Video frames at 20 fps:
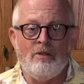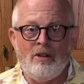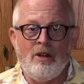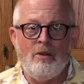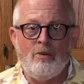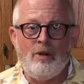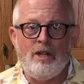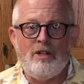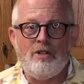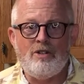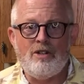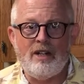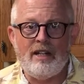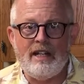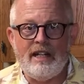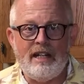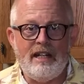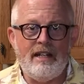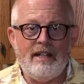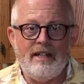we usually
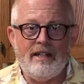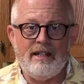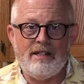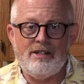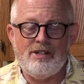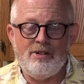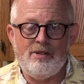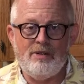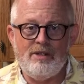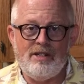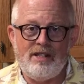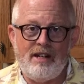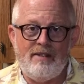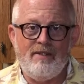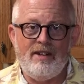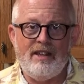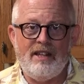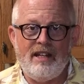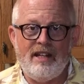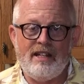eat it as soon as
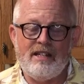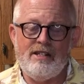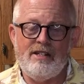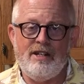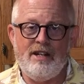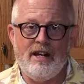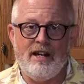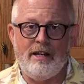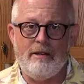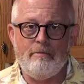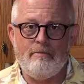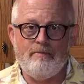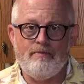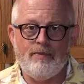everything is done.